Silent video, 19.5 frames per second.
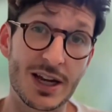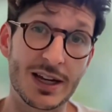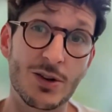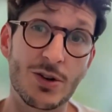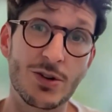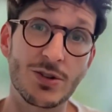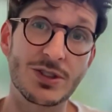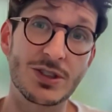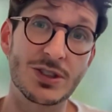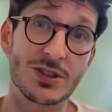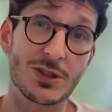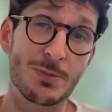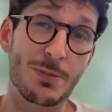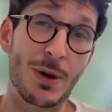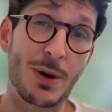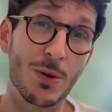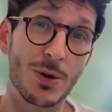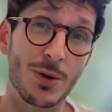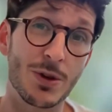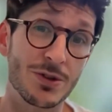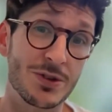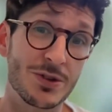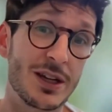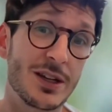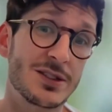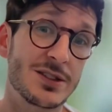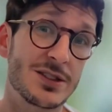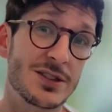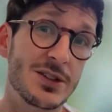technologies to power their
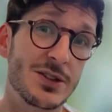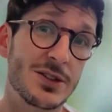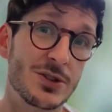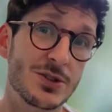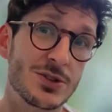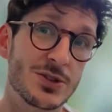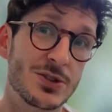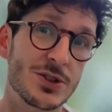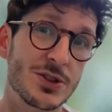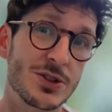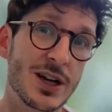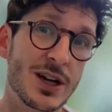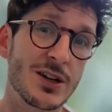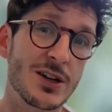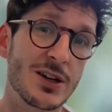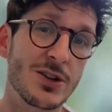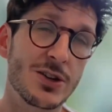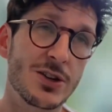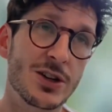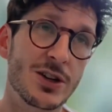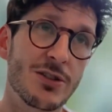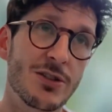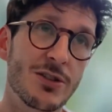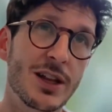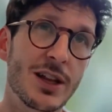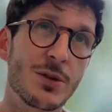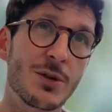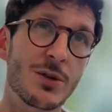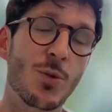data centers. So you're kind of looking at,
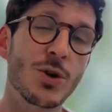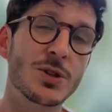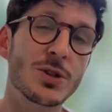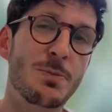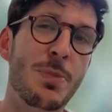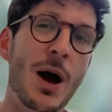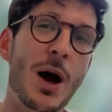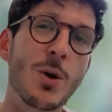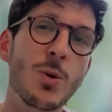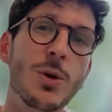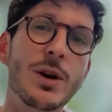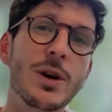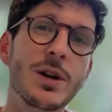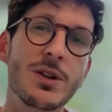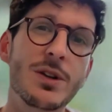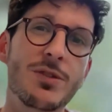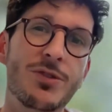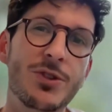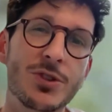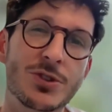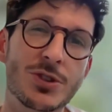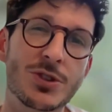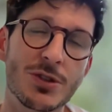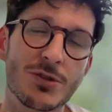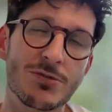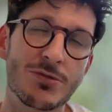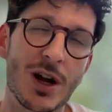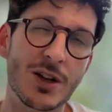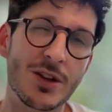right, like what's power in the
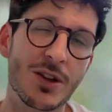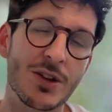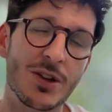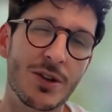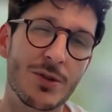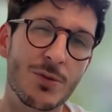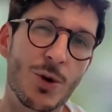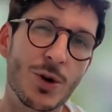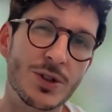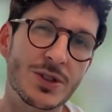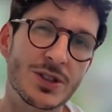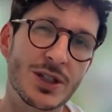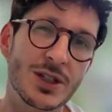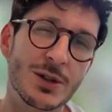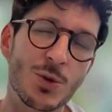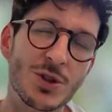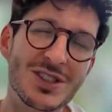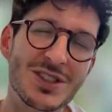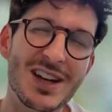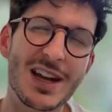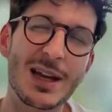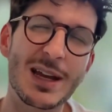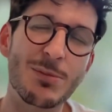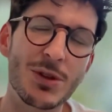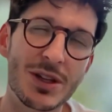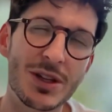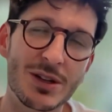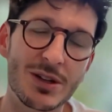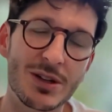future rather than what's
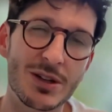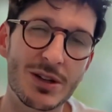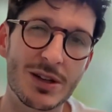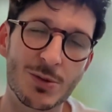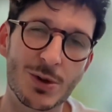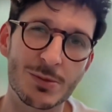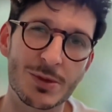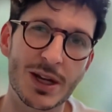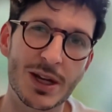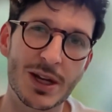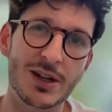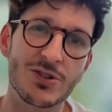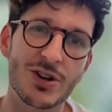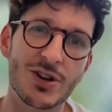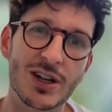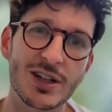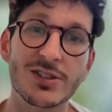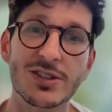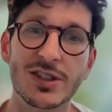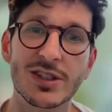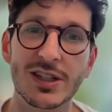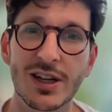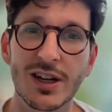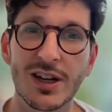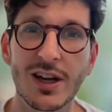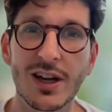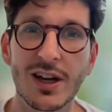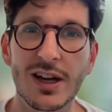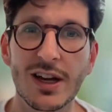enabling is what I'm kind of trying to say.
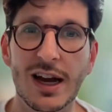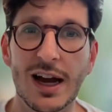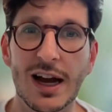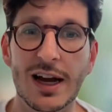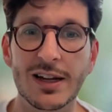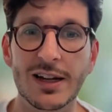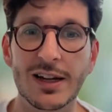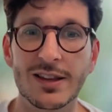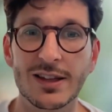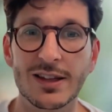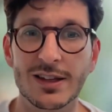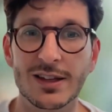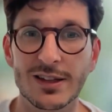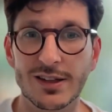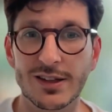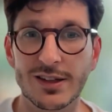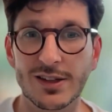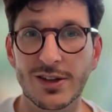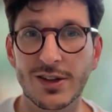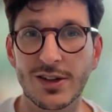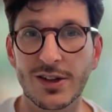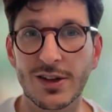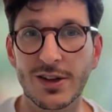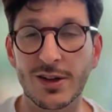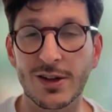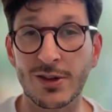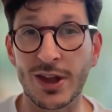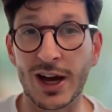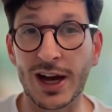And I think
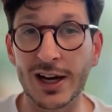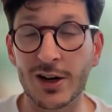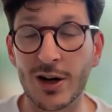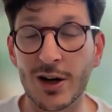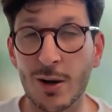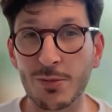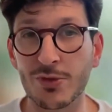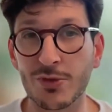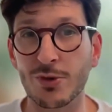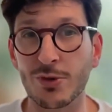that comes